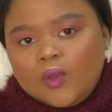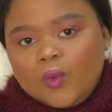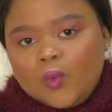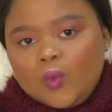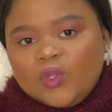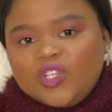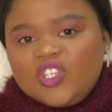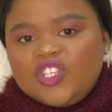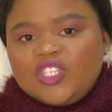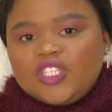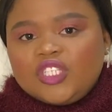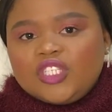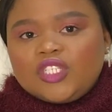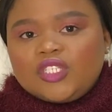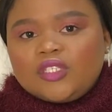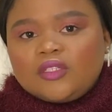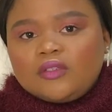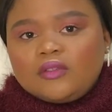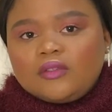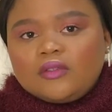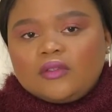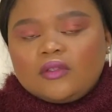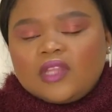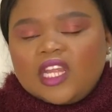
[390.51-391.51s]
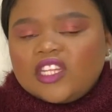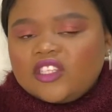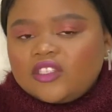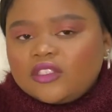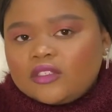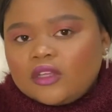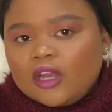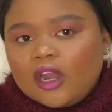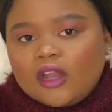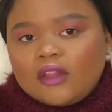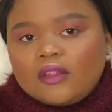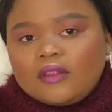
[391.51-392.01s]
which is,
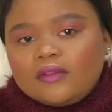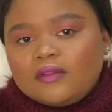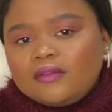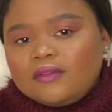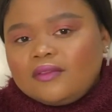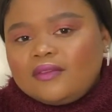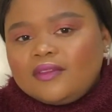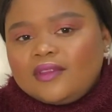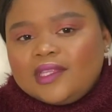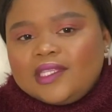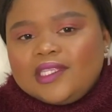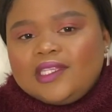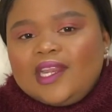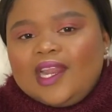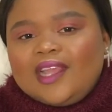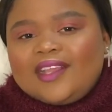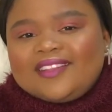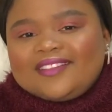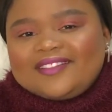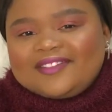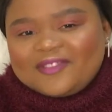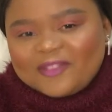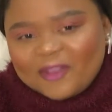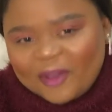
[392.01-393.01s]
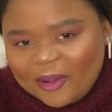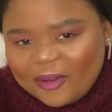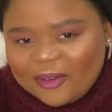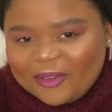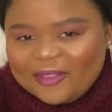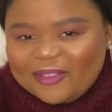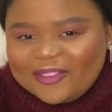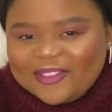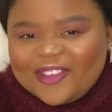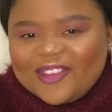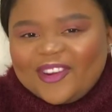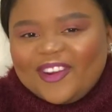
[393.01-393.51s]
that's not, like, no,
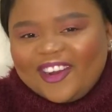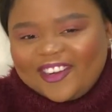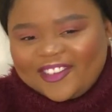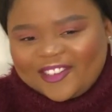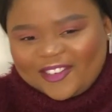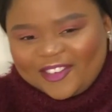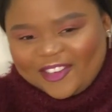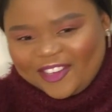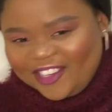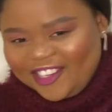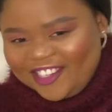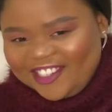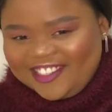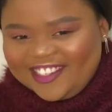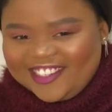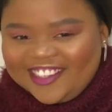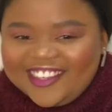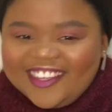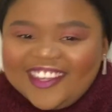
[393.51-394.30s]
you're not good.